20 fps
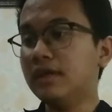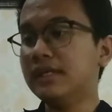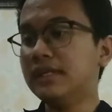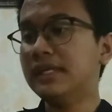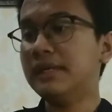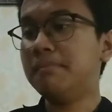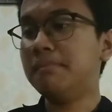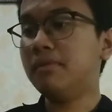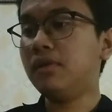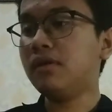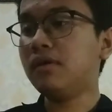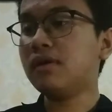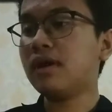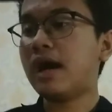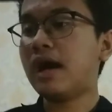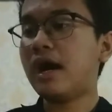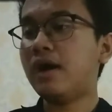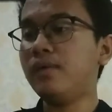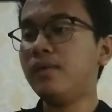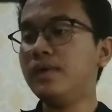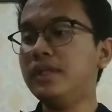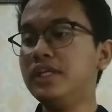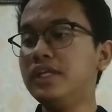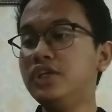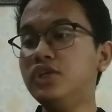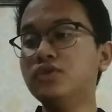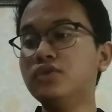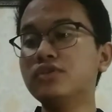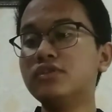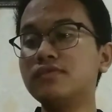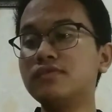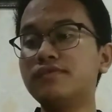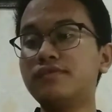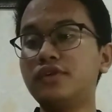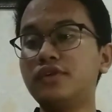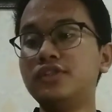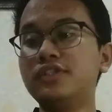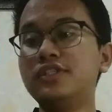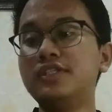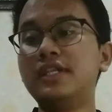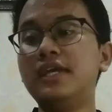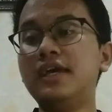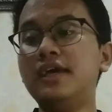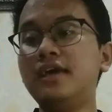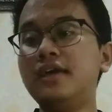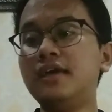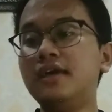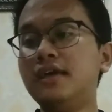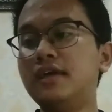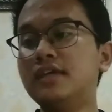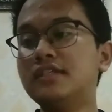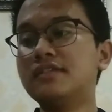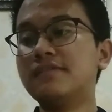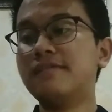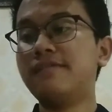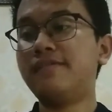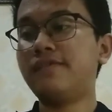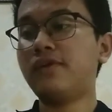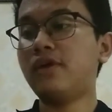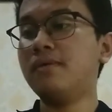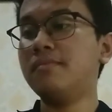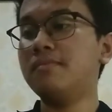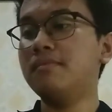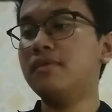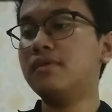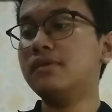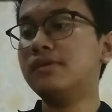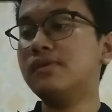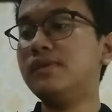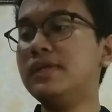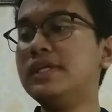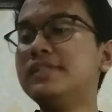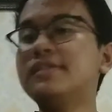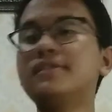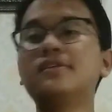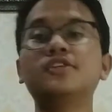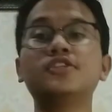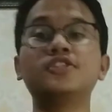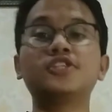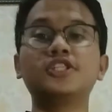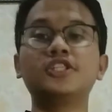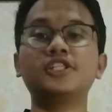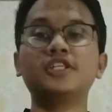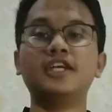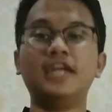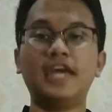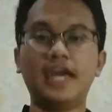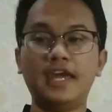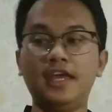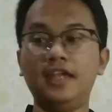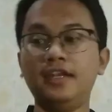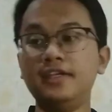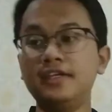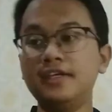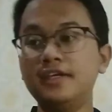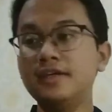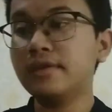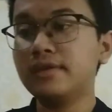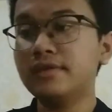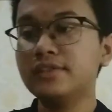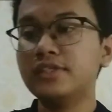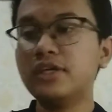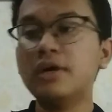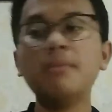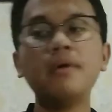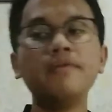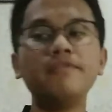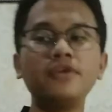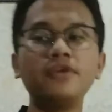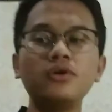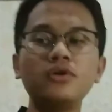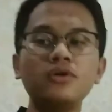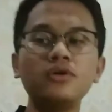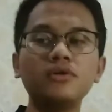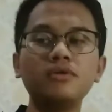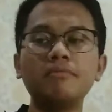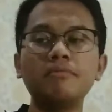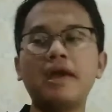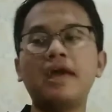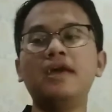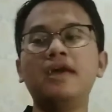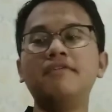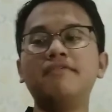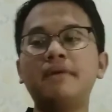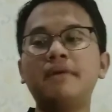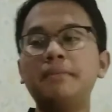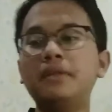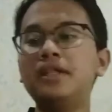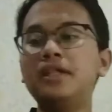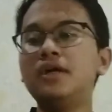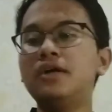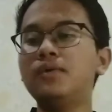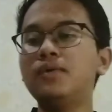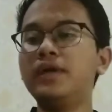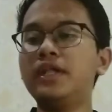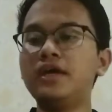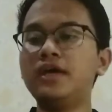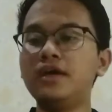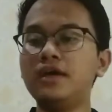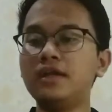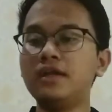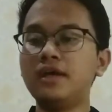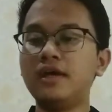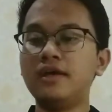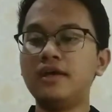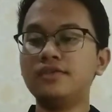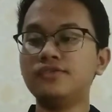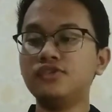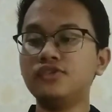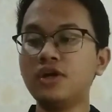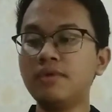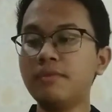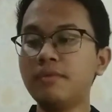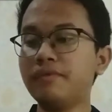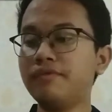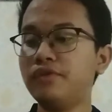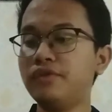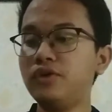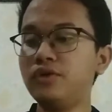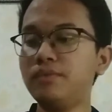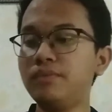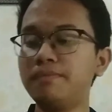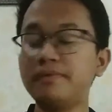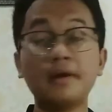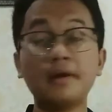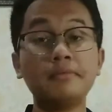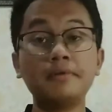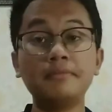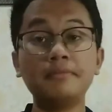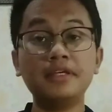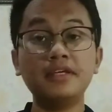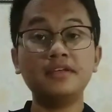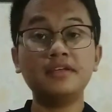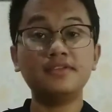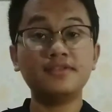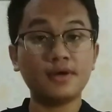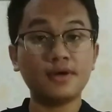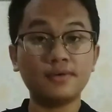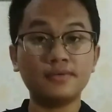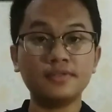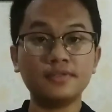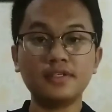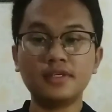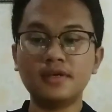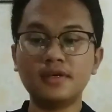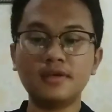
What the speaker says: The blog I will use for today is from ResearchGate. Some of you may be familiar with it and some of you probably don't.